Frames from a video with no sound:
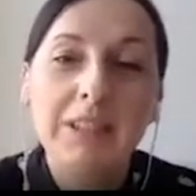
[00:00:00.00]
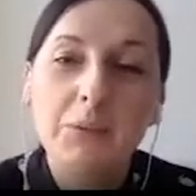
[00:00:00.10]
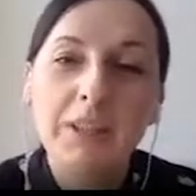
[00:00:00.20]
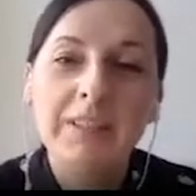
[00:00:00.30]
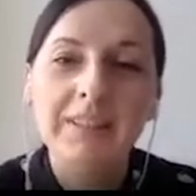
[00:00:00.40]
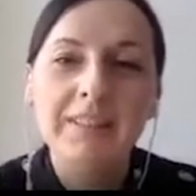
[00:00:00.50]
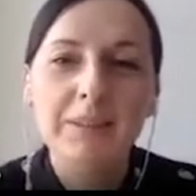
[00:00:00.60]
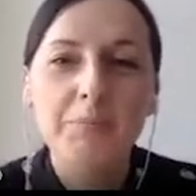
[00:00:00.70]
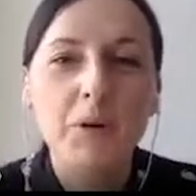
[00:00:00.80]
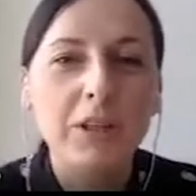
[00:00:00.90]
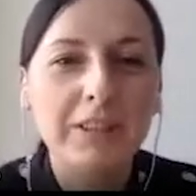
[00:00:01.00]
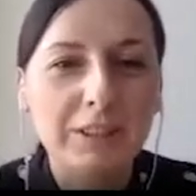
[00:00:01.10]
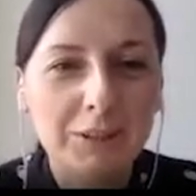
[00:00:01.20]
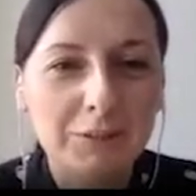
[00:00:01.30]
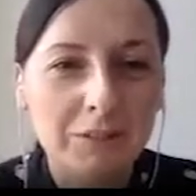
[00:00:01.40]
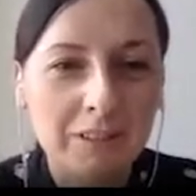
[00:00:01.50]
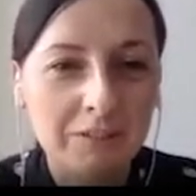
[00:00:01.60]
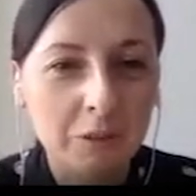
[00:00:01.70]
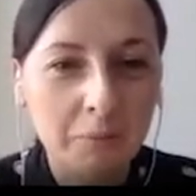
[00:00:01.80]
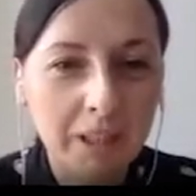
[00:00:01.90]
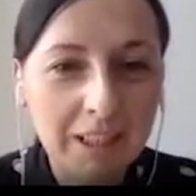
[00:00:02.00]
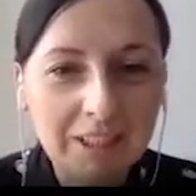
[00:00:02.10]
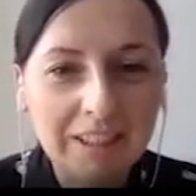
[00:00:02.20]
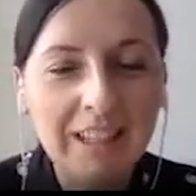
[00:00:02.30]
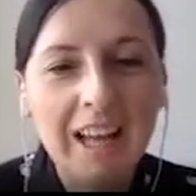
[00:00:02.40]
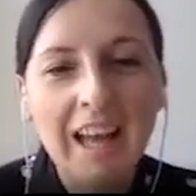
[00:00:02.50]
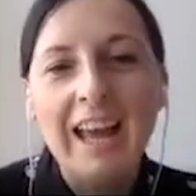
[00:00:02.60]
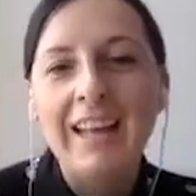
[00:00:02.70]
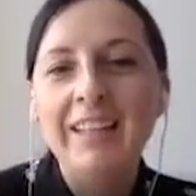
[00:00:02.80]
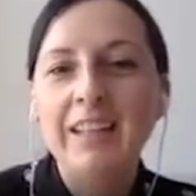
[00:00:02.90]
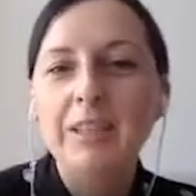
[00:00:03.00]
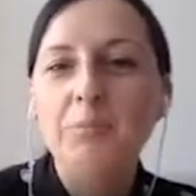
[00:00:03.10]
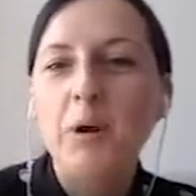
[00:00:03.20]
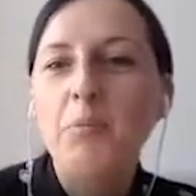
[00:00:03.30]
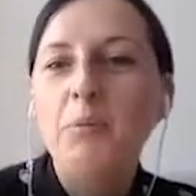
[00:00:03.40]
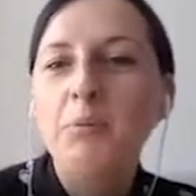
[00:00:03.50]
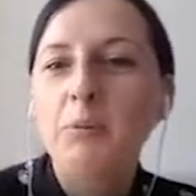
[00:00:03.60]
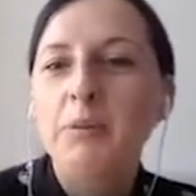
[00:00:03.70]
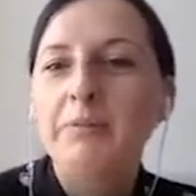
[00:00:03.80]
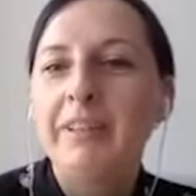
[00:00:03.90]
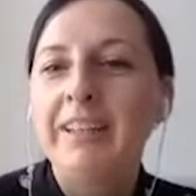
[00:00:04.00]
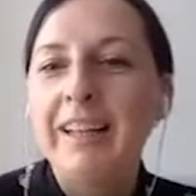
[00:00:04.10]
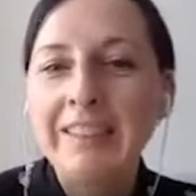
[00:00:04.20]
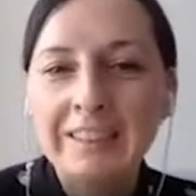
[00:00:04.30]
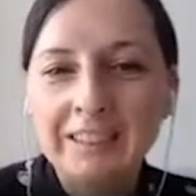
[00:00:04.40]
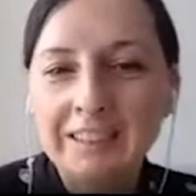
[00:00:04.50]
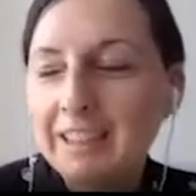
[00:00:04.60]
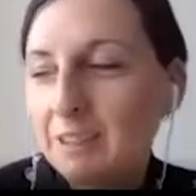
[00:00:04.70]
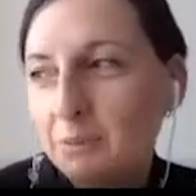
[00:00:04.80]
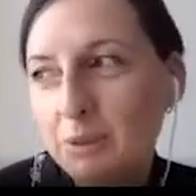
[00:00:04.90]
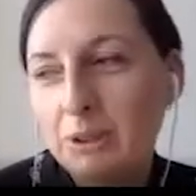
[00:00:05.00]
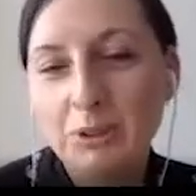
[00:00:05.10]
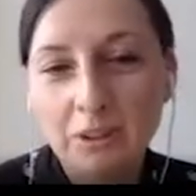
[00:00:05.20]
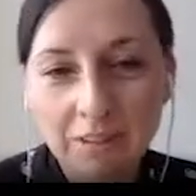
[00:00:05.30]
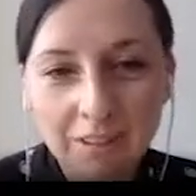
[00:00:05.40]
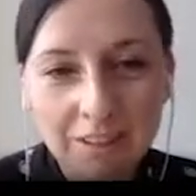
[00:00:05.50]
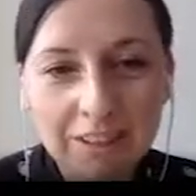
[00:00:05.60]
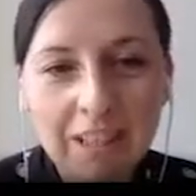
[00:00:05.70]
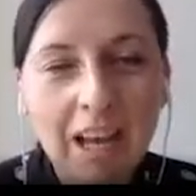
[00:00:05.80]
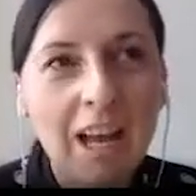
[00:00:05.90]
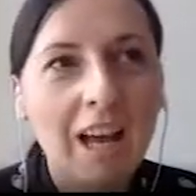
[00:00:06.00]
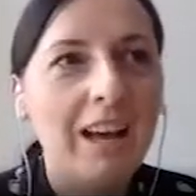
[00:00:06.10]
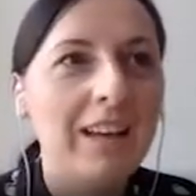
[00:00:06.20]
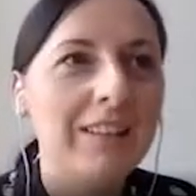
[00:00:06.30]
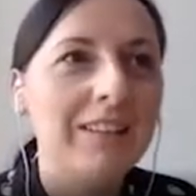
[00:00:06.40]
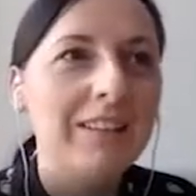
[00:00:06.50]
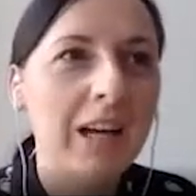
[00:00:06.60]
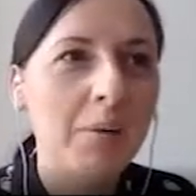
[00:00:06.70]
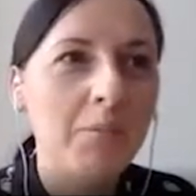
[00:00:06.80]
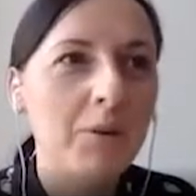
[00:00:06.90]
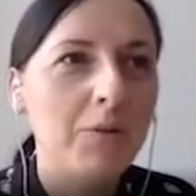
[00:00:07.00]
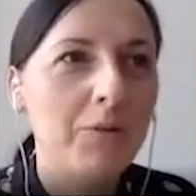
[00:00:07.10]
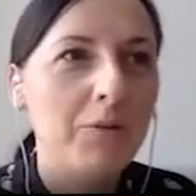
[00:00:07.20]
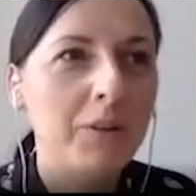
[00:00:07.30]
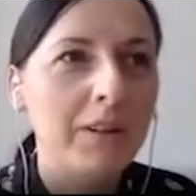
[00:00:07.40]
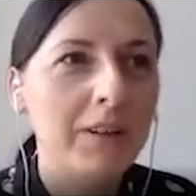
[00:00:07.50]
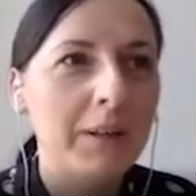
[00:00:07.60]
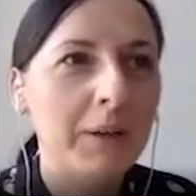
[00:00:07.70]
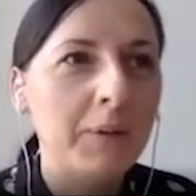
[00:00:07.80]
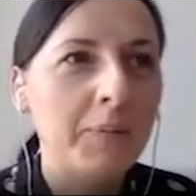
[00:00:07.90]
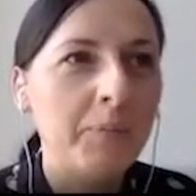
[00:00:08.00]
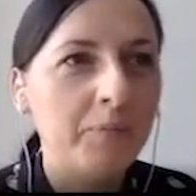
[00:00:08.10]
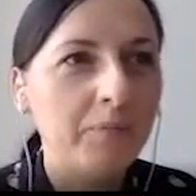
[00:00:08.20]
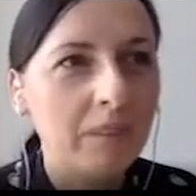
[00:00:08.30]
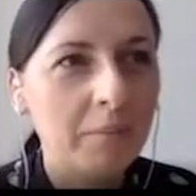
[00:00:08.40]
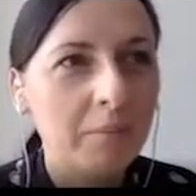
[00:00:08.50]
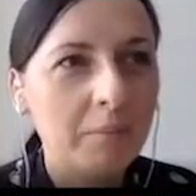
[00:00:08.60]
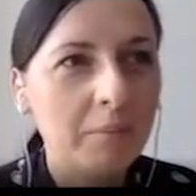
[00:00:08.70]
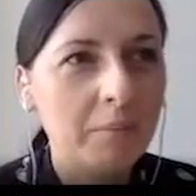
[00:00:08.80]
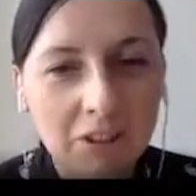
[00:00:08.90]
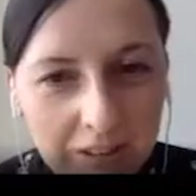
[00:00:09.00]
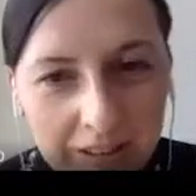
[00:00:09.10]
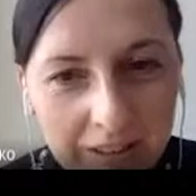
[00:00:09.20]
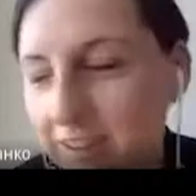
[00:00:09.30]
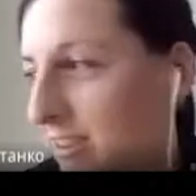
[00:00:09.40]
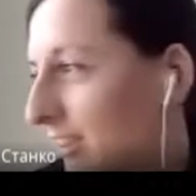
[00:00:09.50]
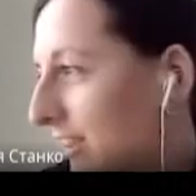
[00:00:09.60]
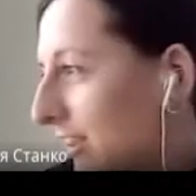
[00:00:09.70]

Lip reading: was in this process of transformation and had problems with financing and with donors. Some of managers